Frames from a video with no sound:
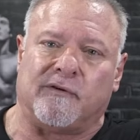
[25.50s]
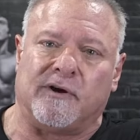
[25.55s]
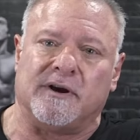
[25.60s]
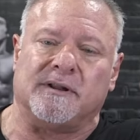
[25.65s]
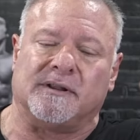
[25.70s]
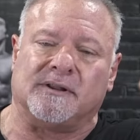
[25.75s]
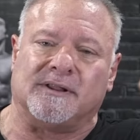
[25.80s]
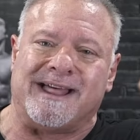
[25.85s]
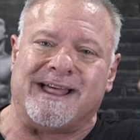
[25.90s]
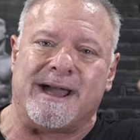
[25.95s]

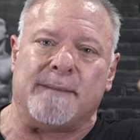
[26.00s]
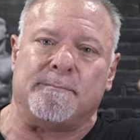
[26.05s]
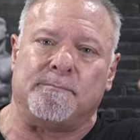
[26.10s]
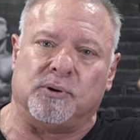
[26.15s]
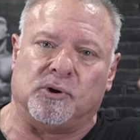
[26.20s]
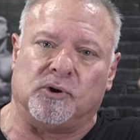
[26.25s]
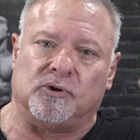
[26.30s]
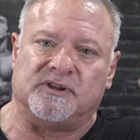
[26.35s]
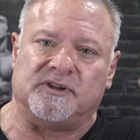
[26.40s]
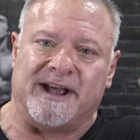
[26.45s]
front lat
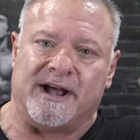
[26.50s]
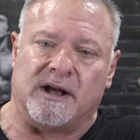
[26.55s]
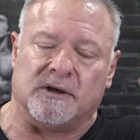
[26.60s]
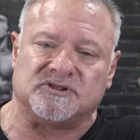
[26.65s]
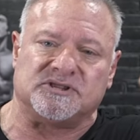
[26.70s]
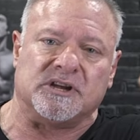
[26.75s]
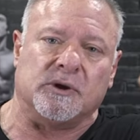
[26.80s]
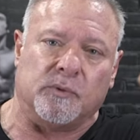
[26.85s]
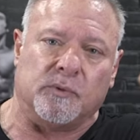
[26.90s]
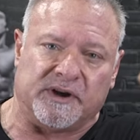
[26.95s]
pull
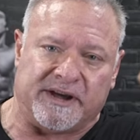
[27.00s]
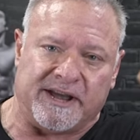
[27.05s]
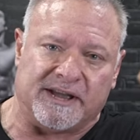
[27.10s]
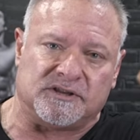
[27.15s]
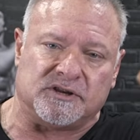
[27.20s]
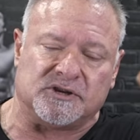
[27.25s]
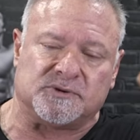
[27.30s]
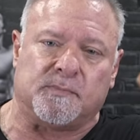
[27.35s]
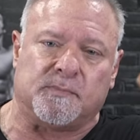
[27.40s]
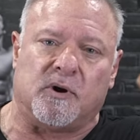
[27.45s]
downs and we'll
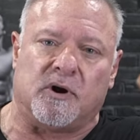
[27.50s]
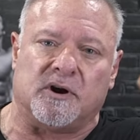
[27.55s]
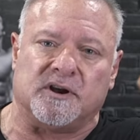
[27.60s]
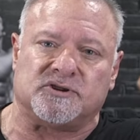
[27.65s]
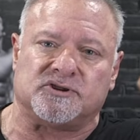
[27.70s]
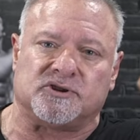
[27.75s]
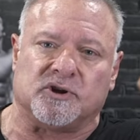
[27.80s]
get this party